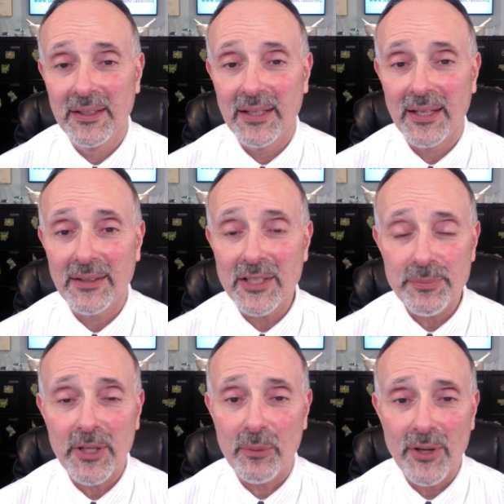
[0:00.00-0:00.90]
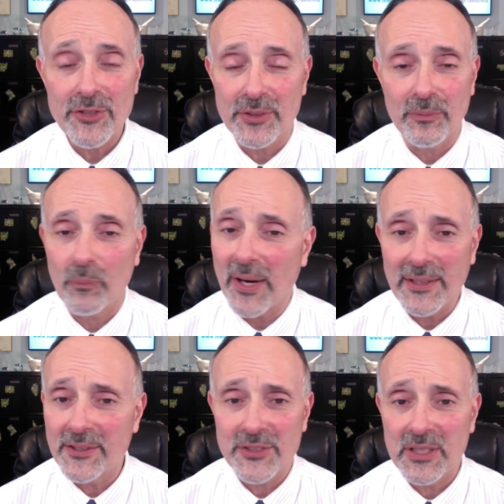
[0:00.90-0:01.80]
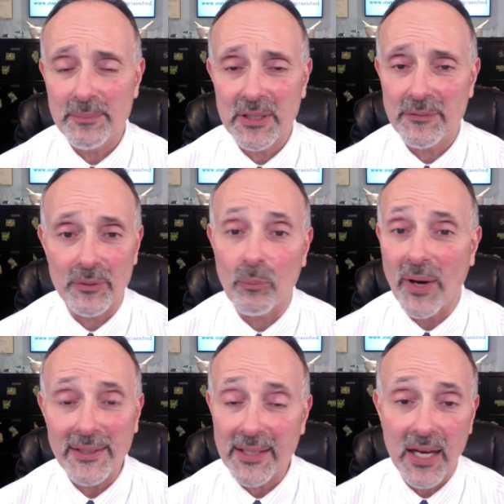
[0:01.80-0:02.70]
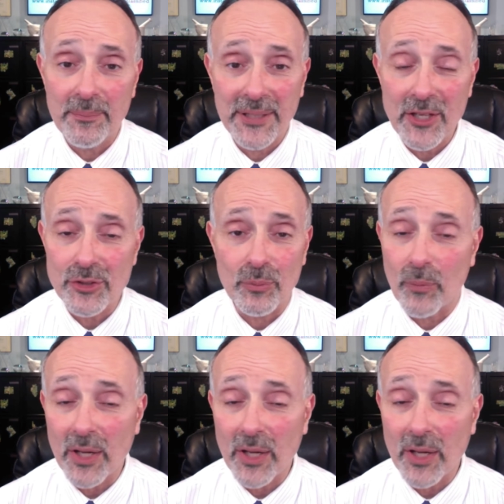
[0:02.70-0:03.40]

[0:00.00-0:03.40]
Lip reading: And that's my question. Why the acetaminophen? Why the combination?